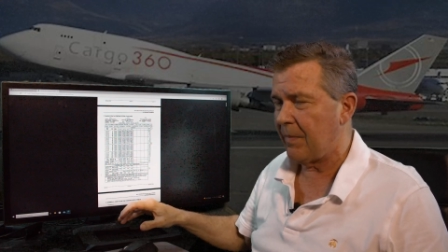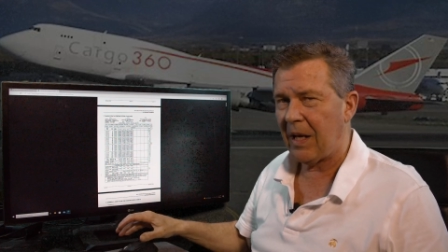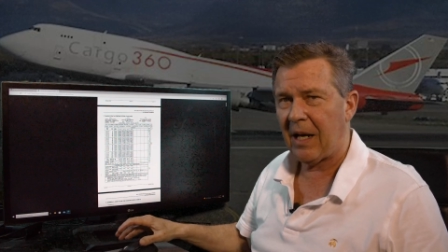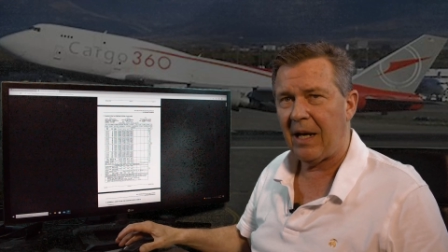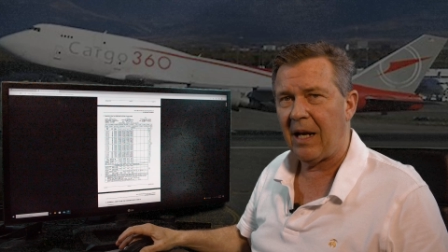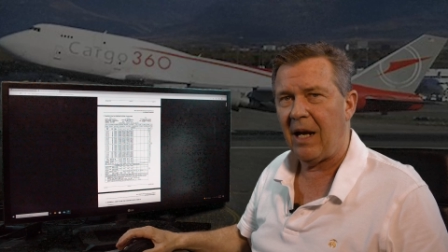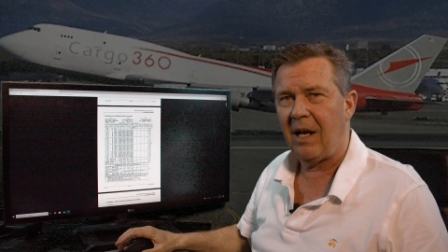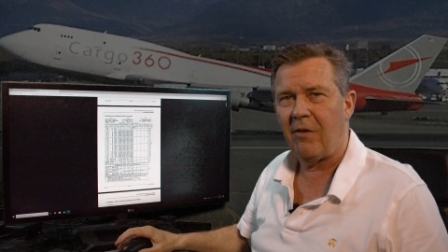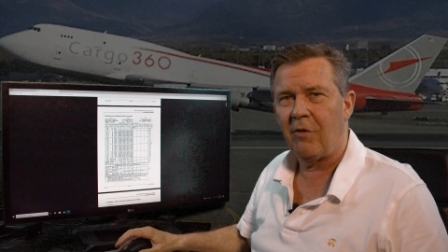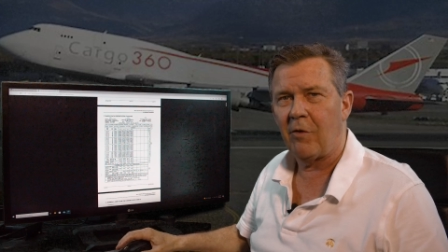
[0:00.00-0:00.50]
I
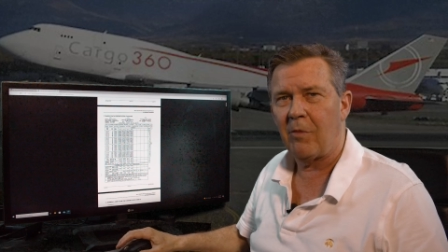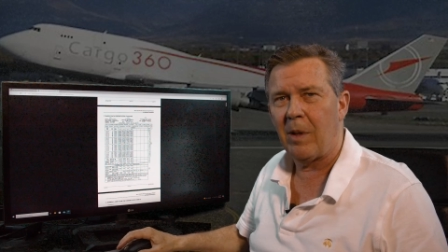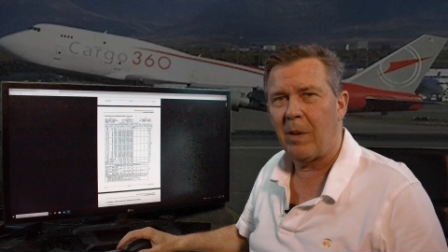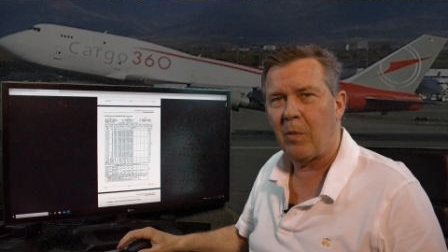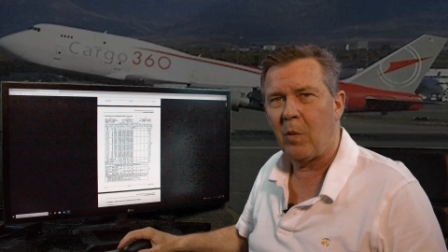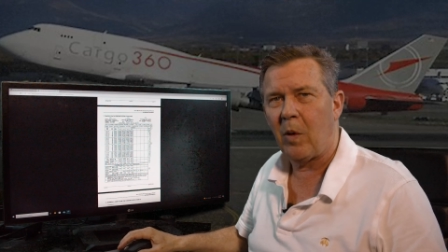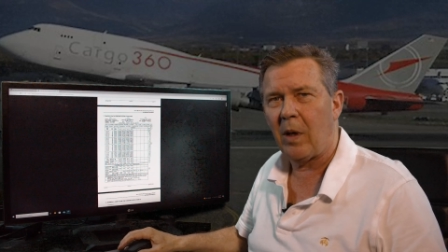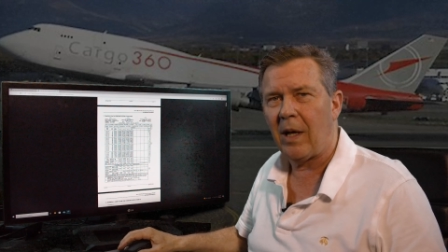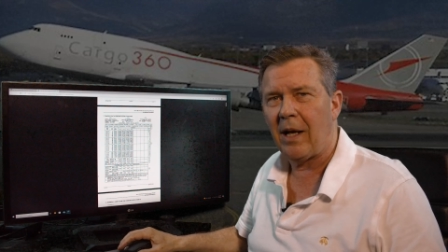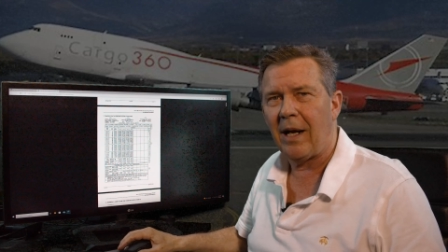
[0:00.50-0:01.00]
can't even
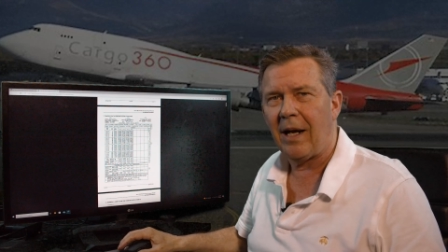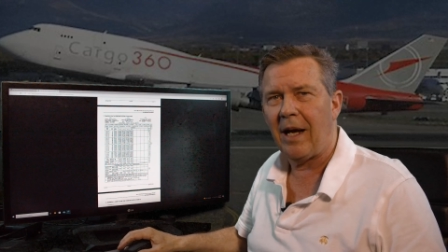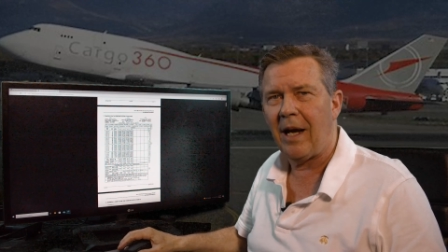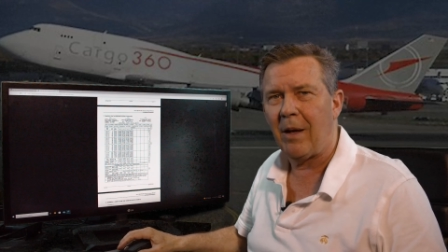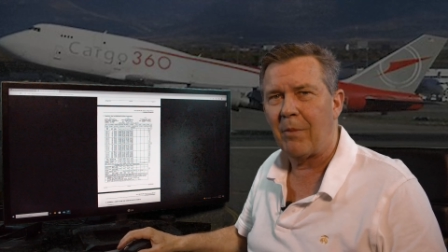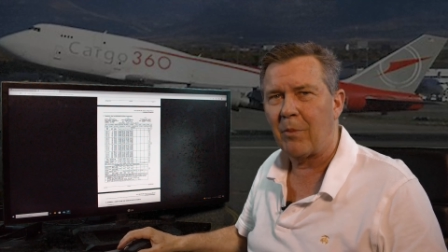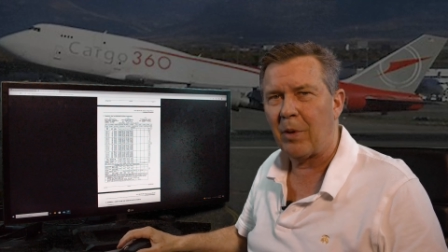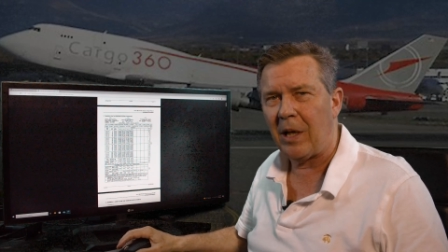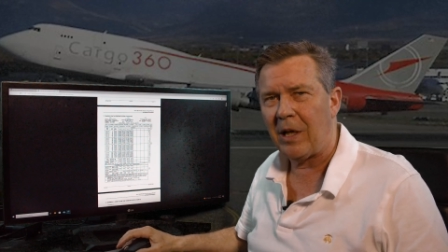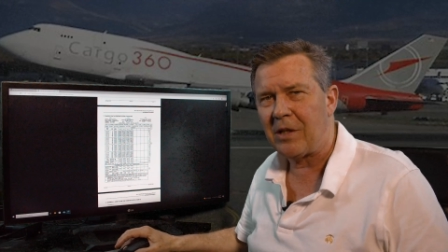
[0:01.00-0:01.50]
remember what high
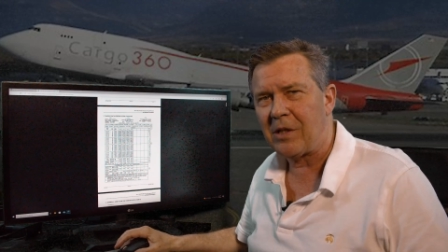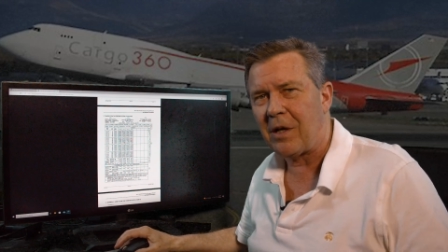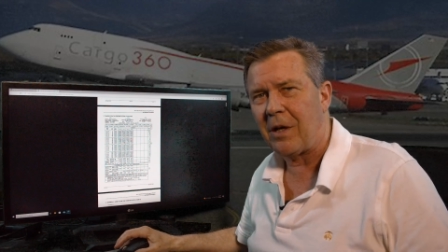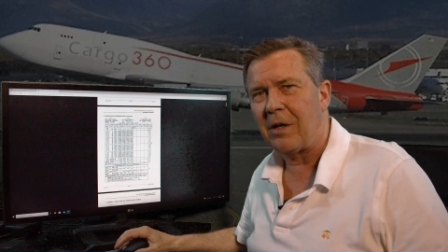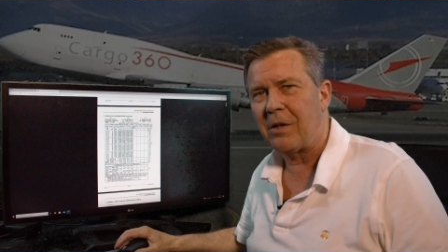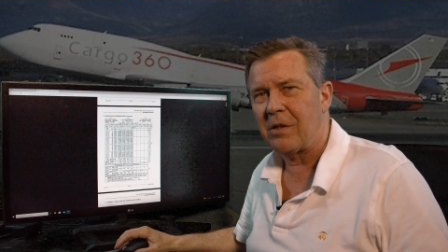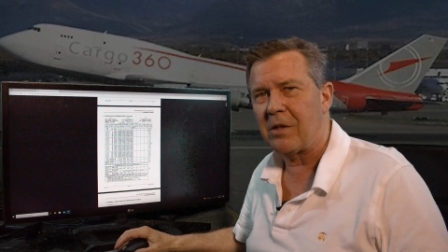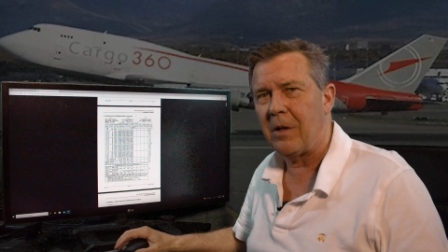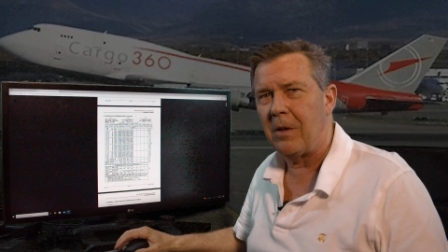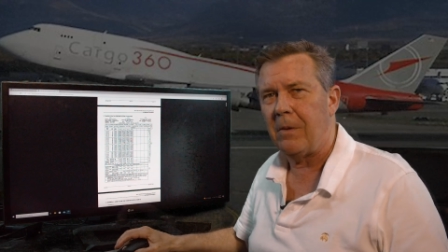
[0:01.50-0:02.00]
cap brakes
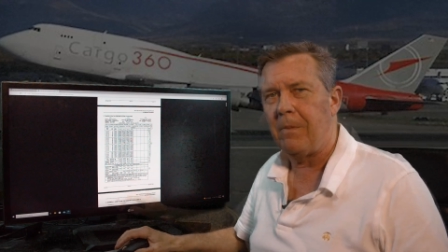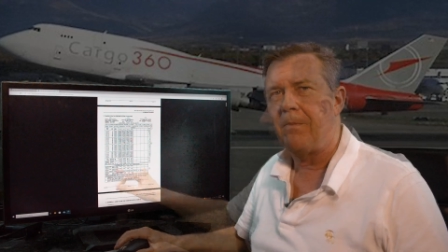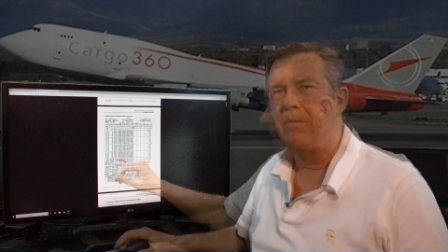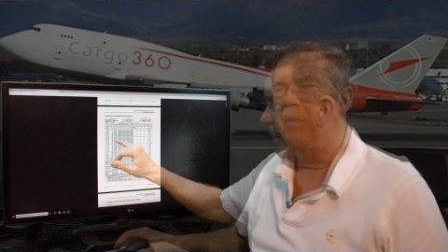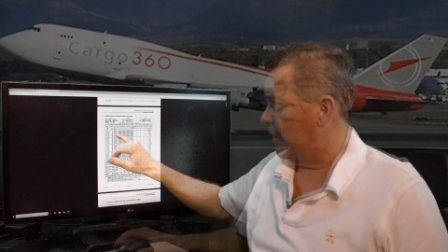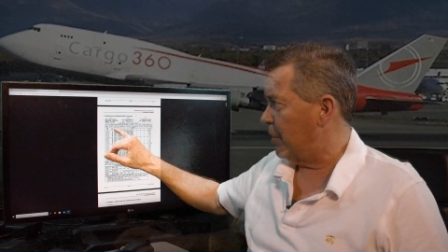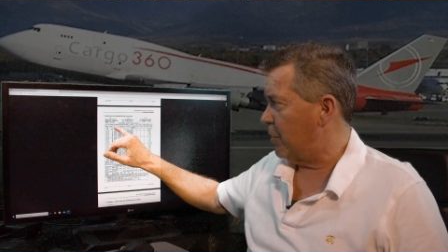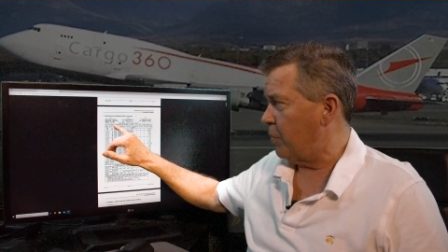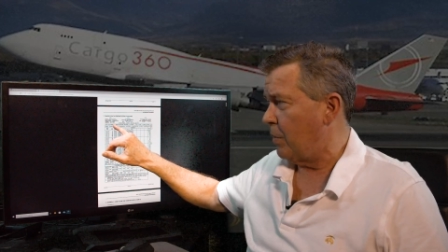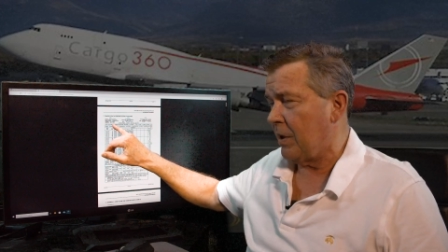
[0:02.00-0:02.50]
are. So
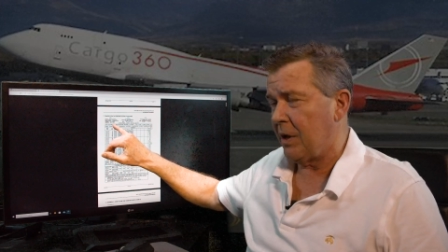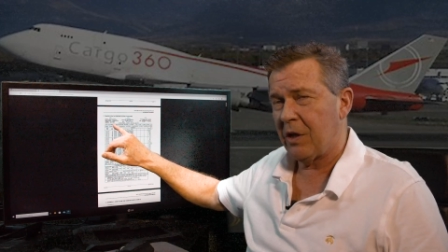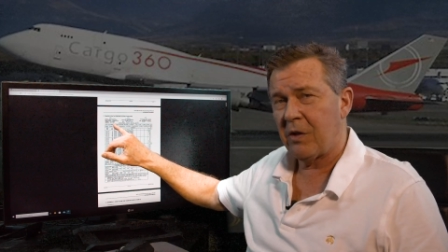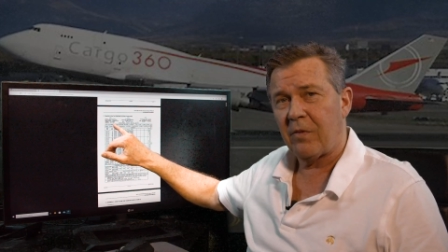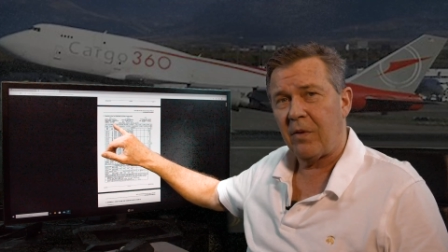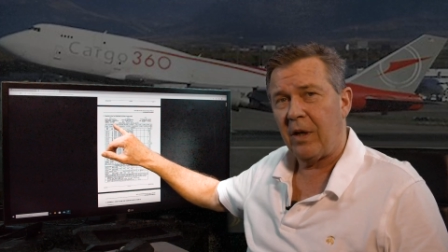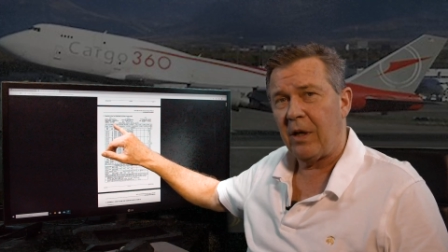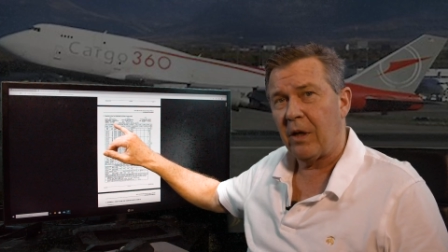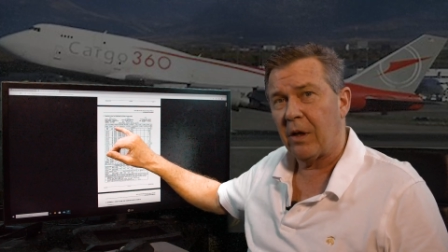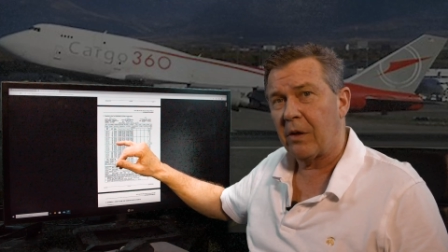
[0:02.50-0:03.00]
this one is
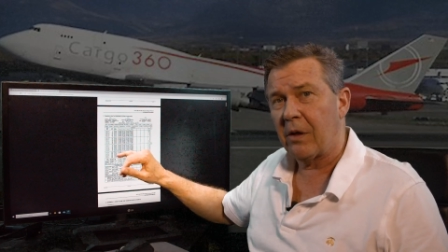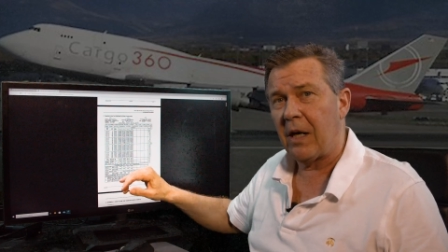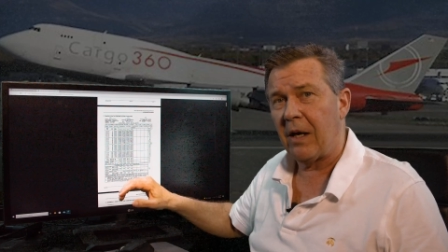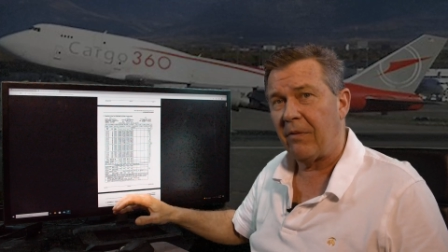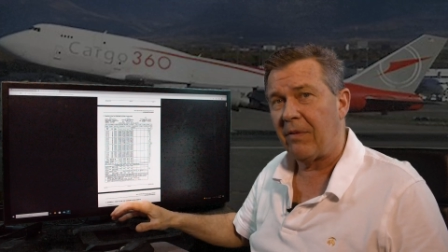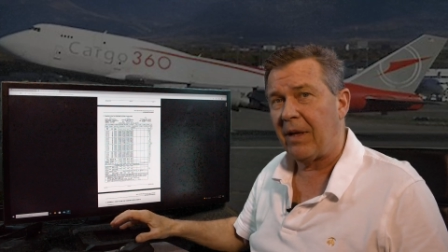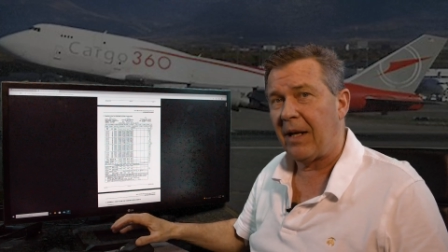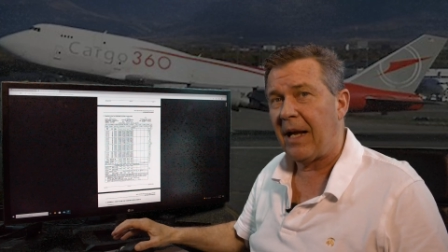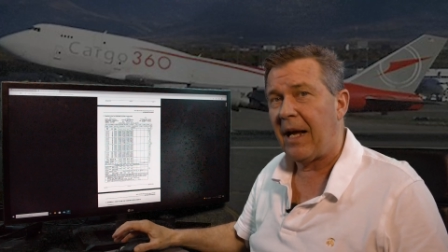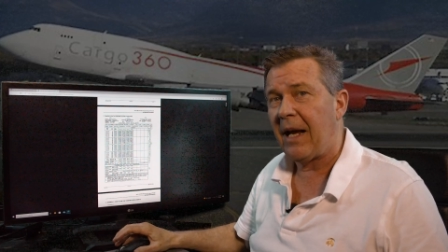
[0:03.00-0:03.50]
for the
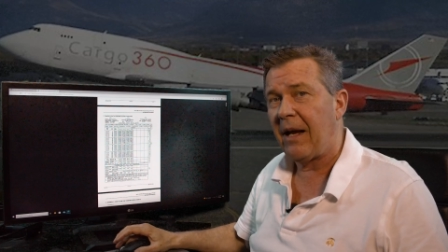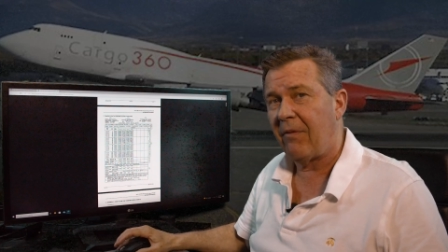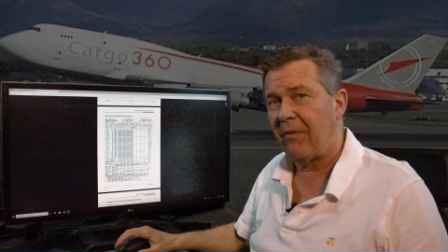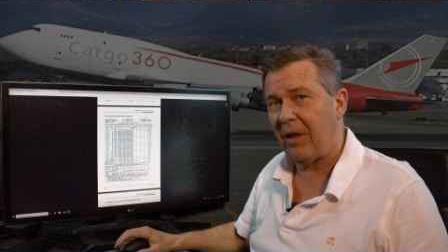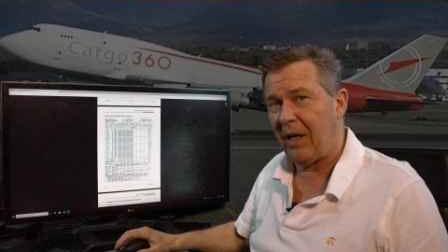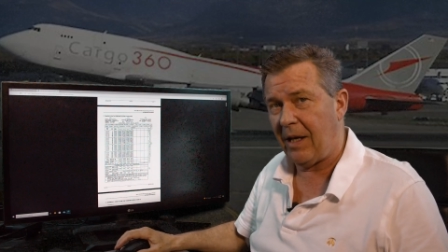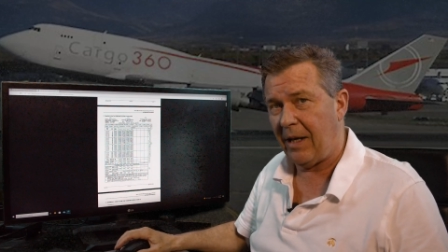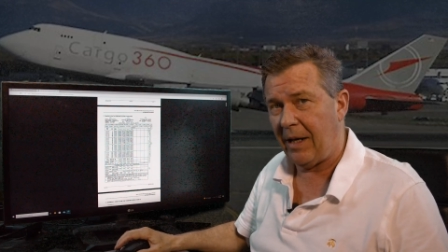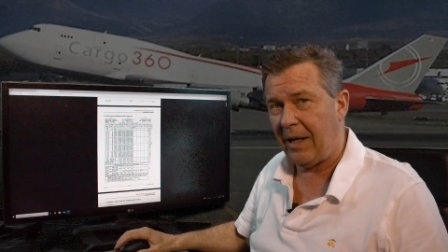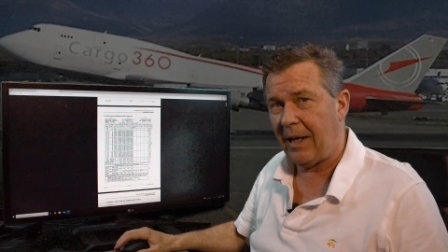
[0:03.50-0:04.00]
aircraft that have
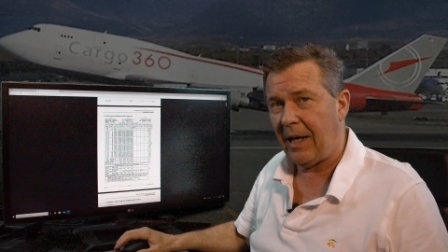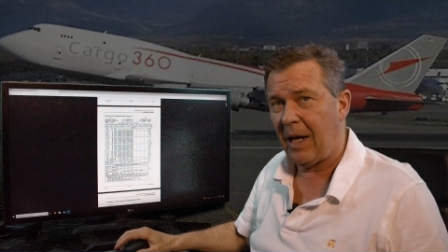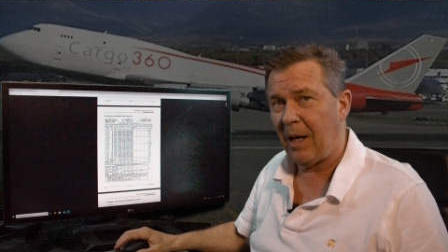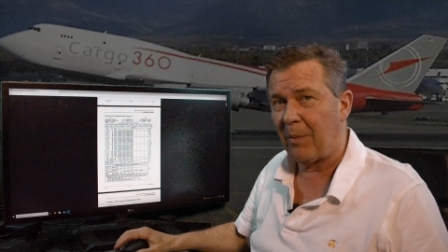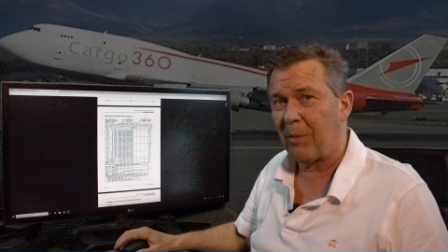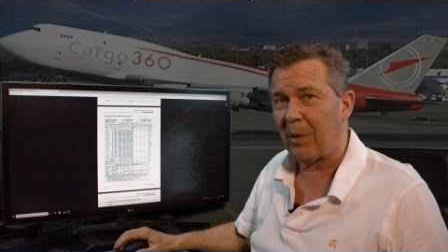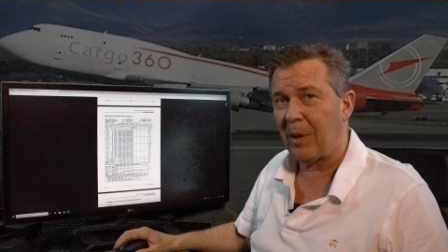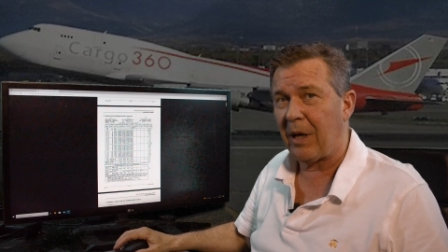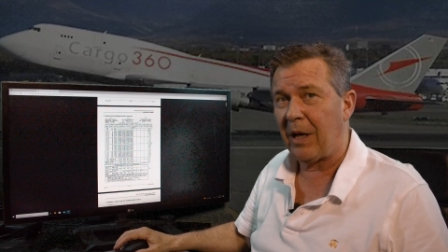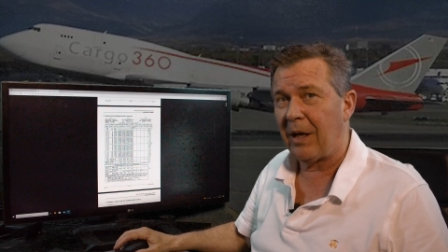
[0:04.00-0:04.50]
the high
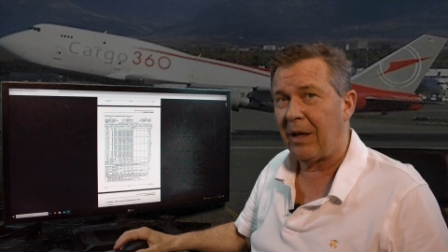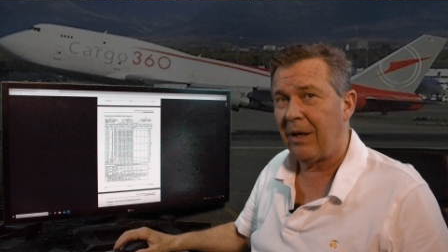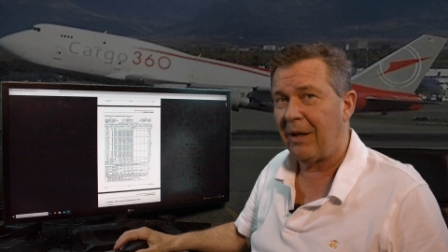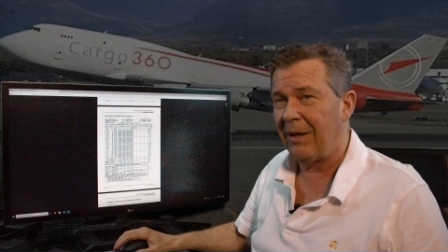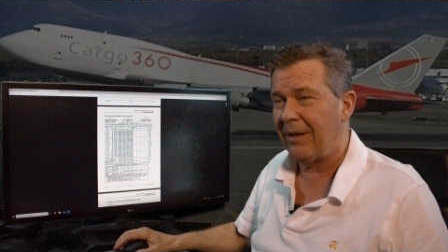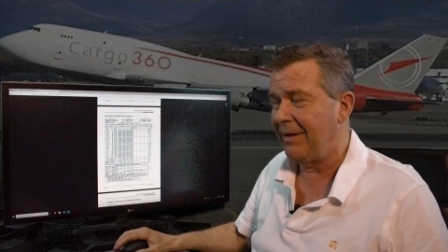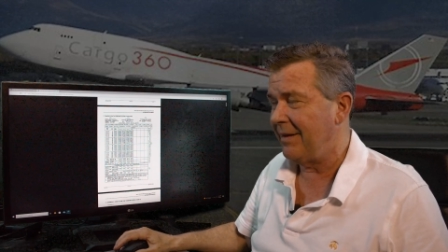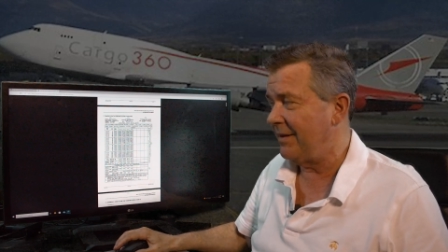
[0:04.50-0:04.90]
cap brake.